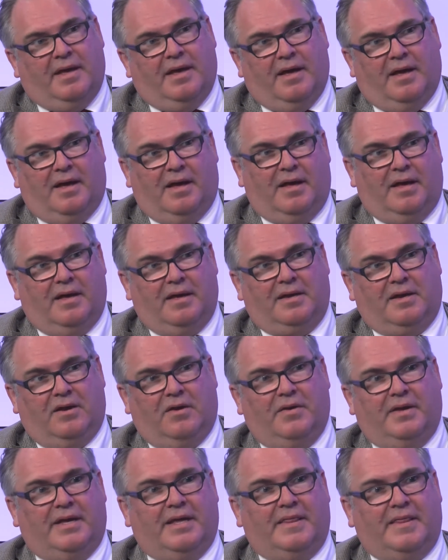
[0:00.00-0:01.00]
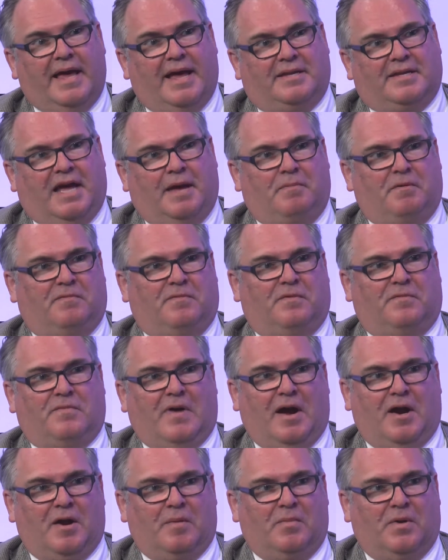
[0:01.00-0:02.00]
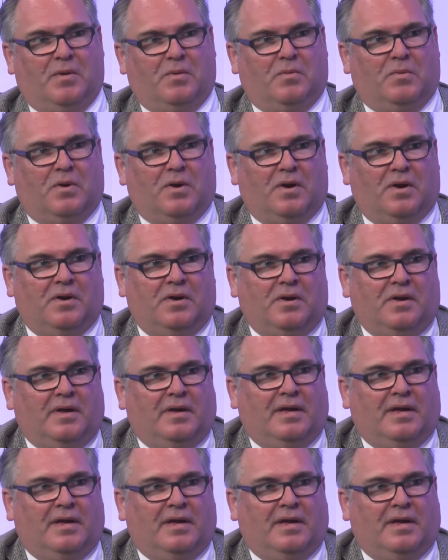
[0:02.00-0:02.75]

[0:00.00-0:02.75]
in that type of environment where